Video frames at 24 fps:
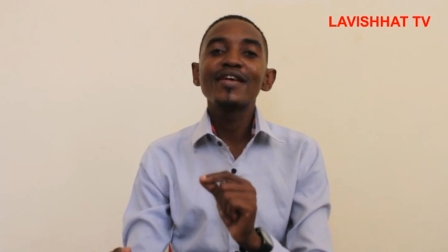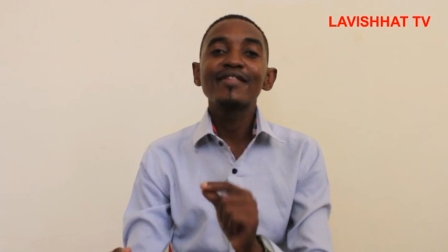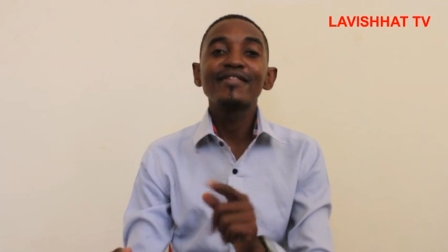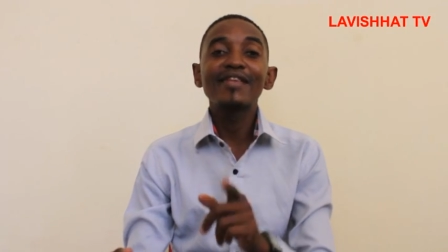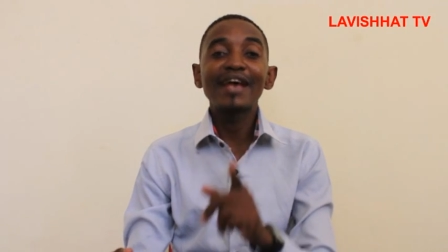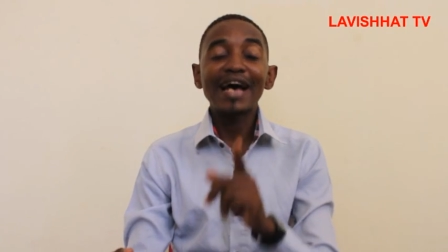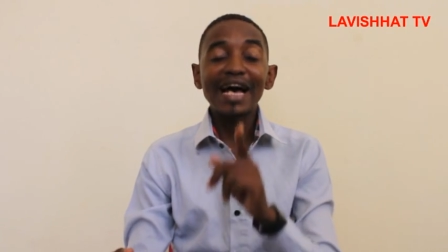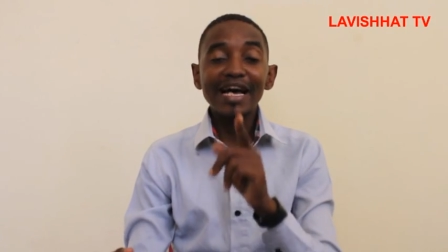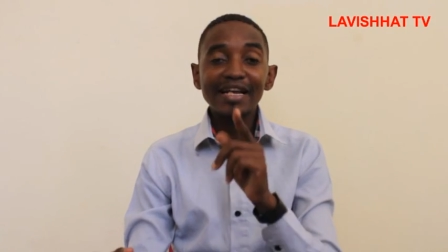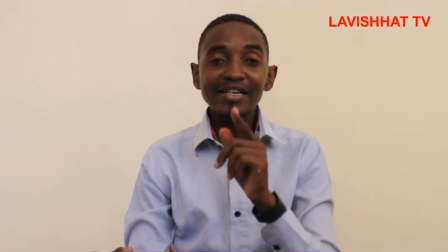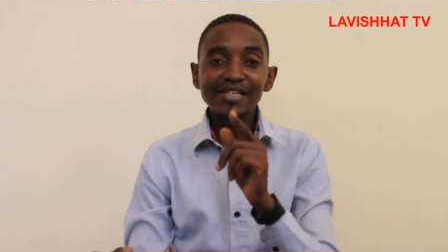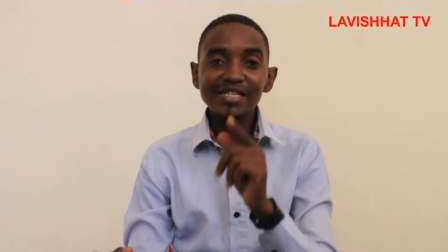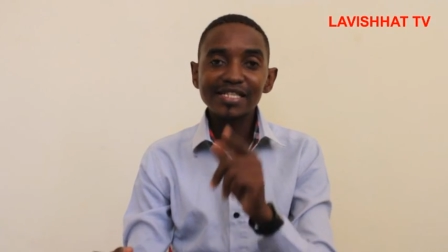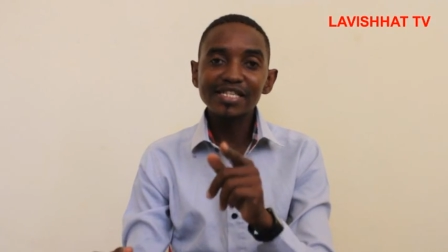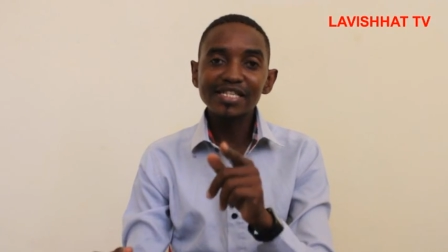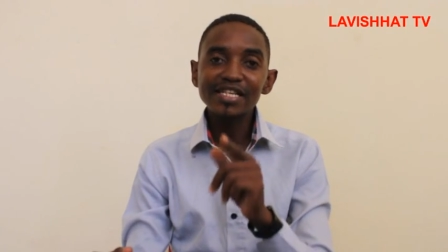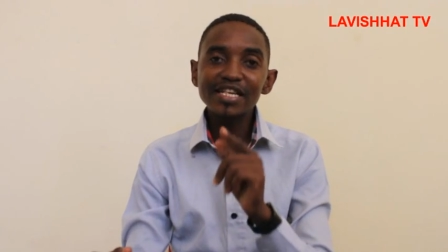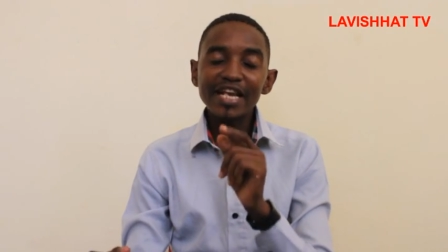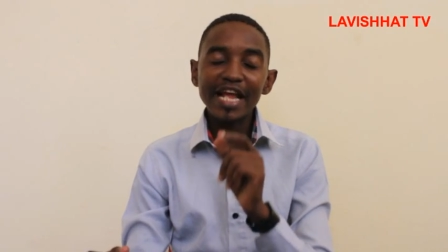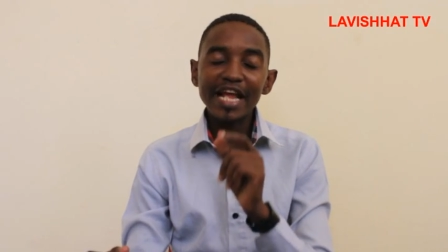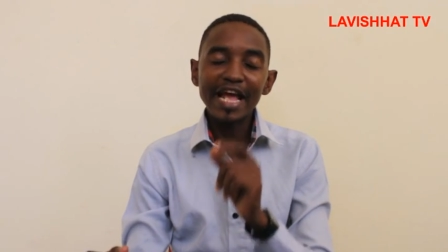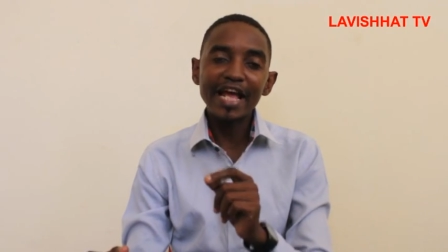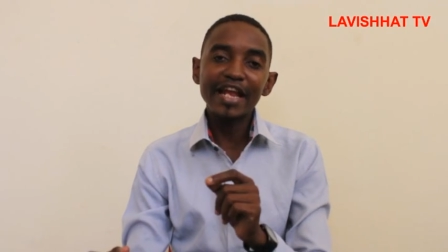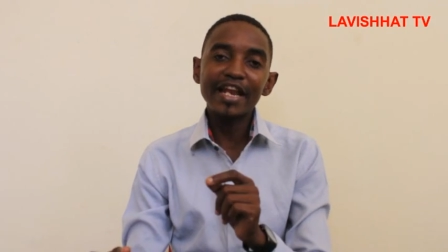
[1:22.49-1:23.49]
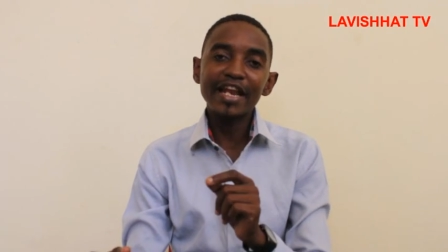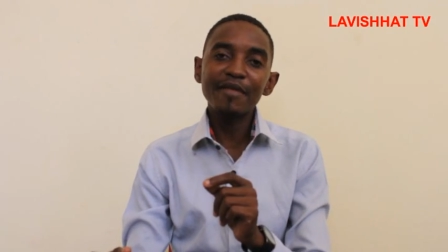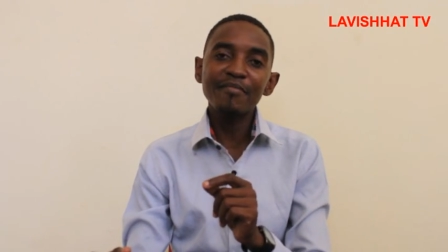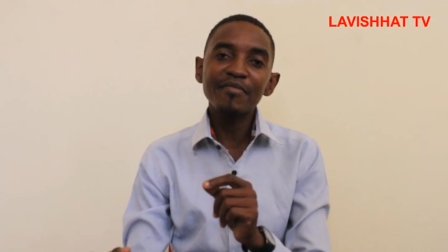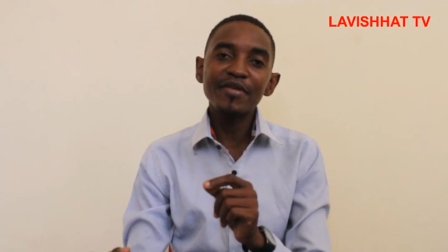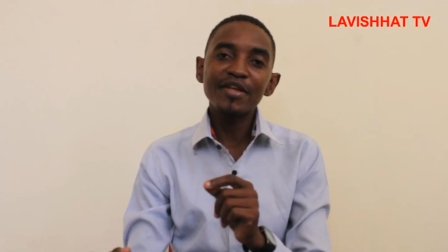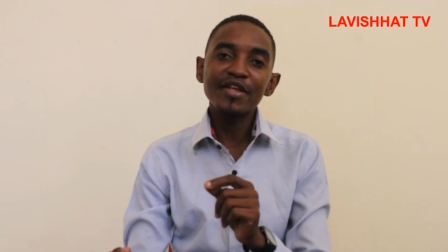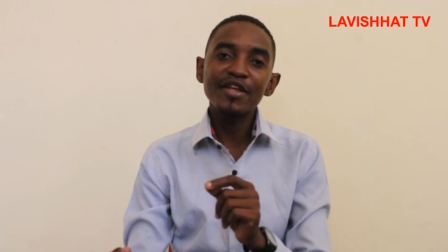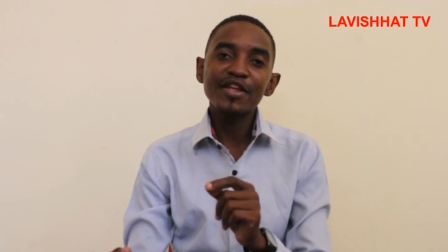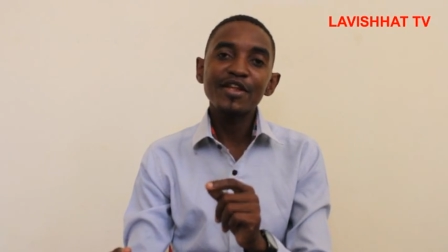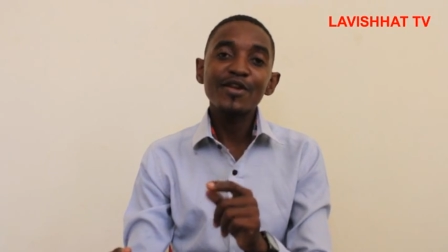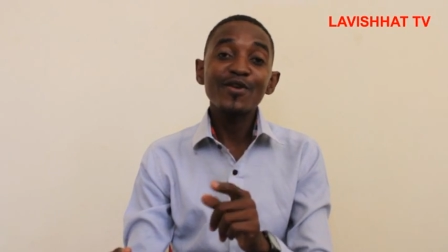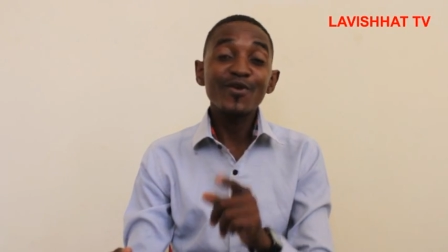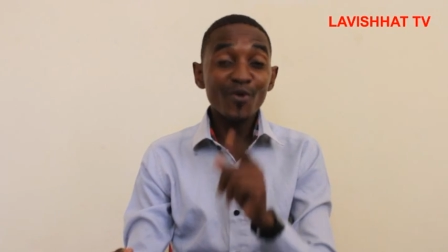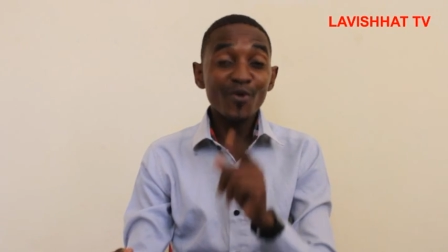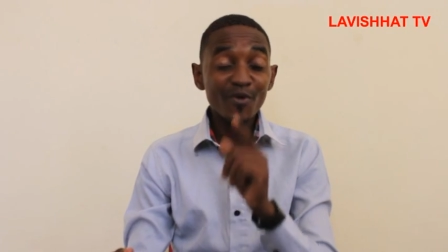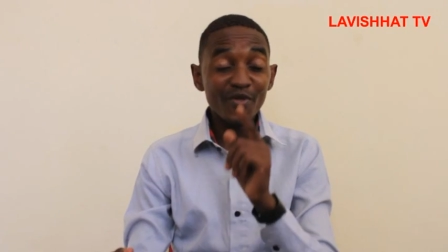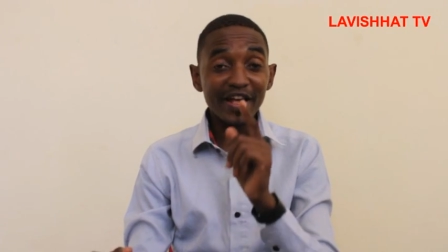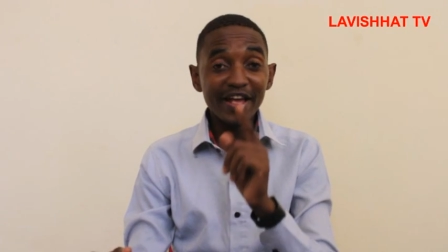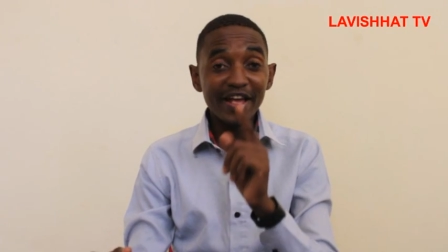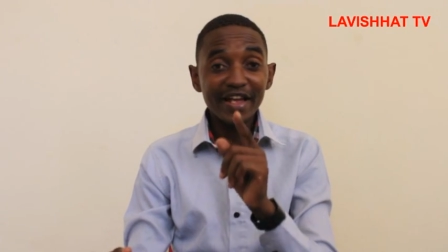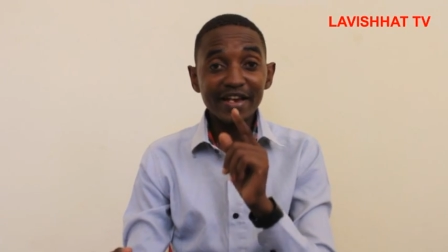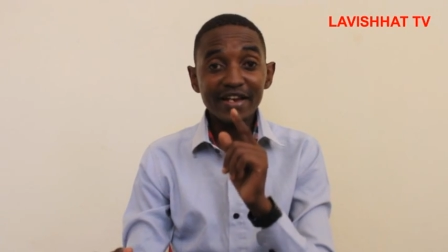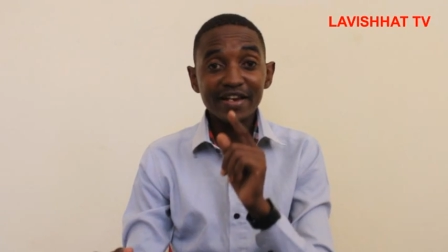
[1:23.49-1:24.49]
the unseen enemy to
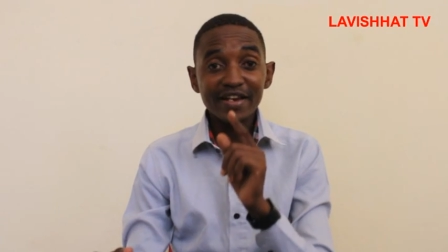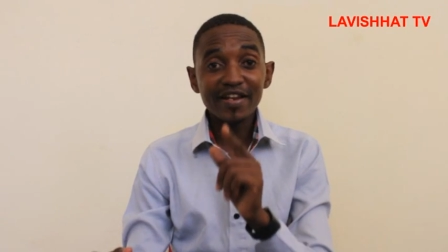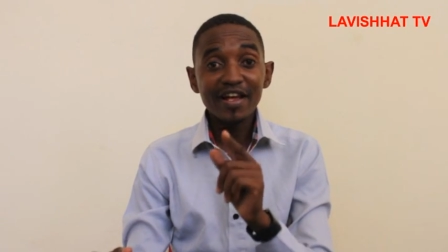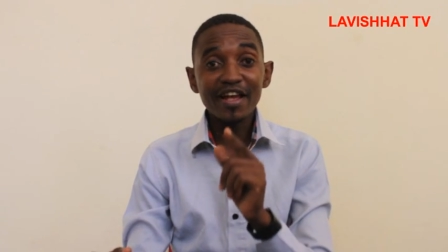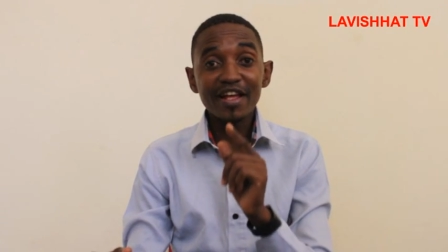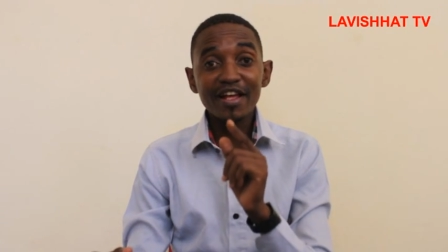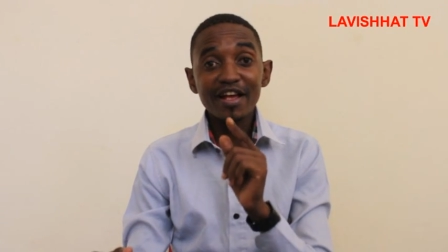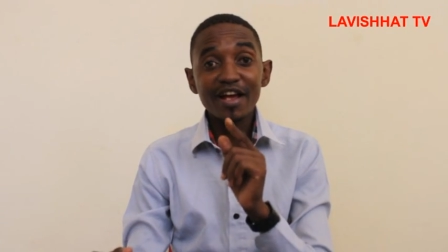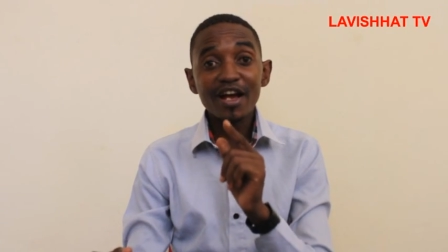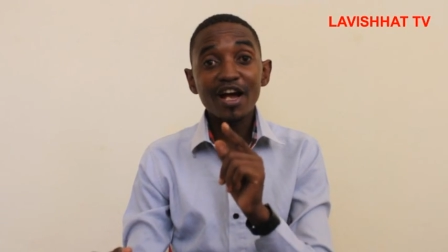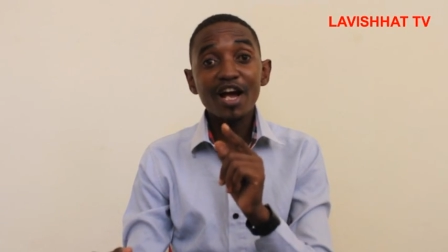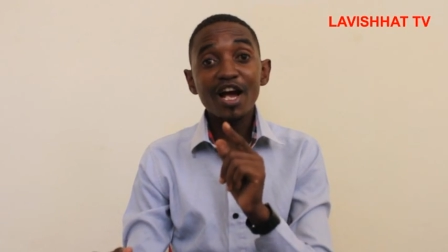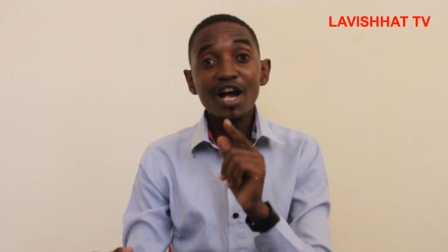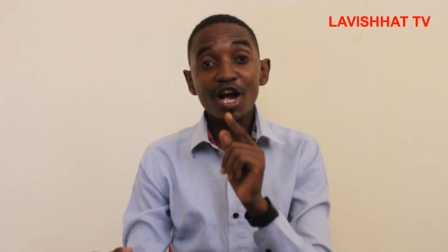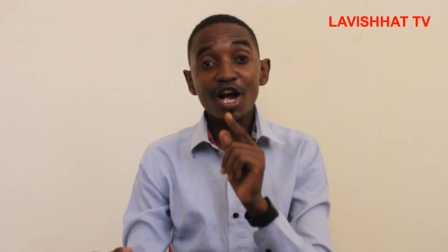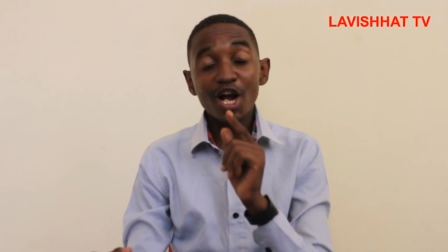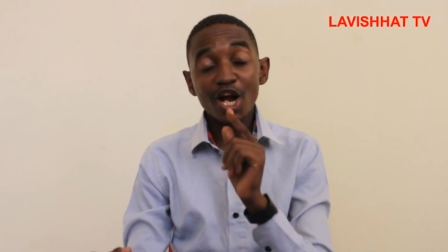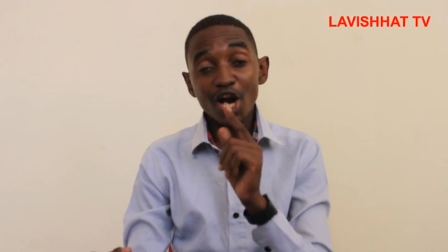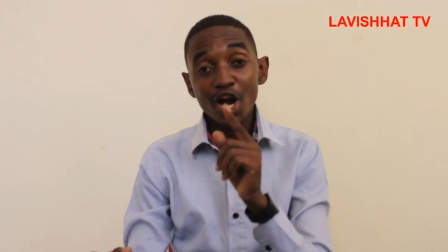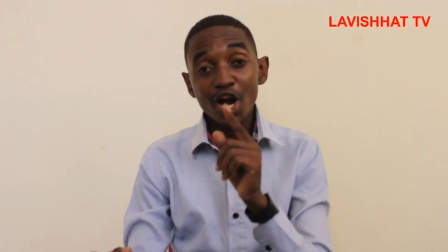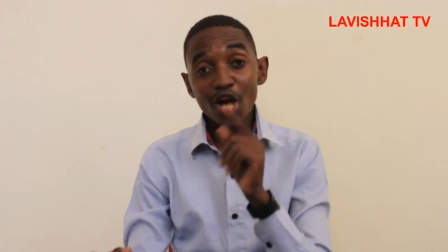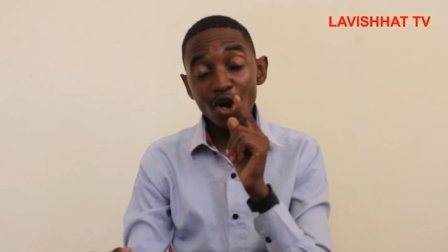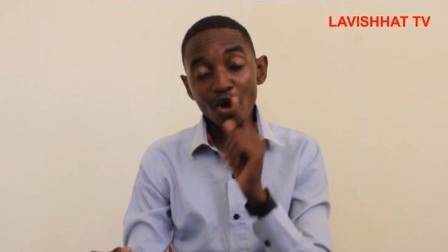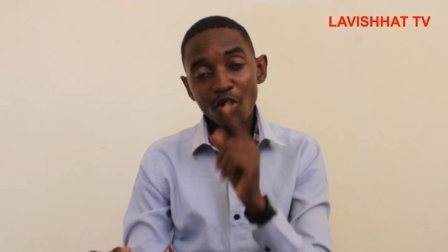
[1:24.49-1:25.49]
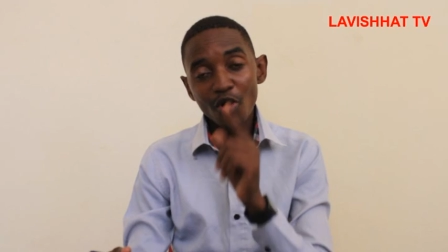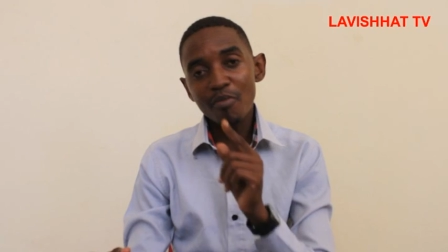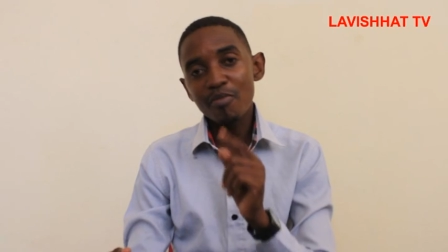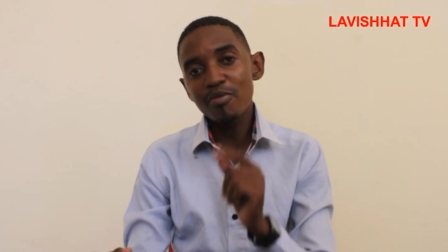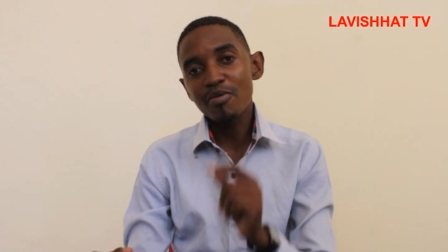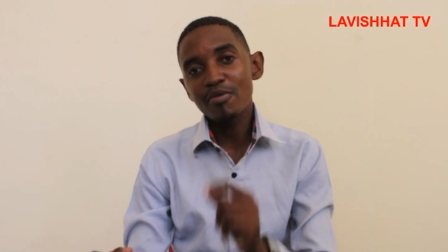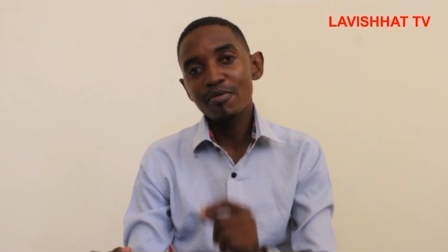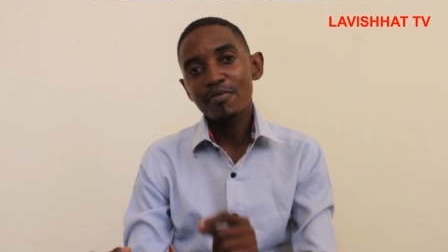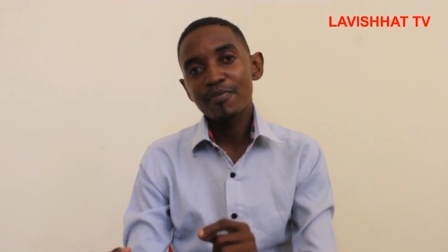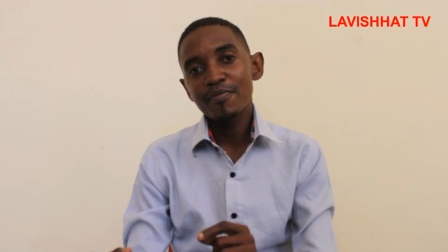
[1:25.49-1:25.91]
the entire globe.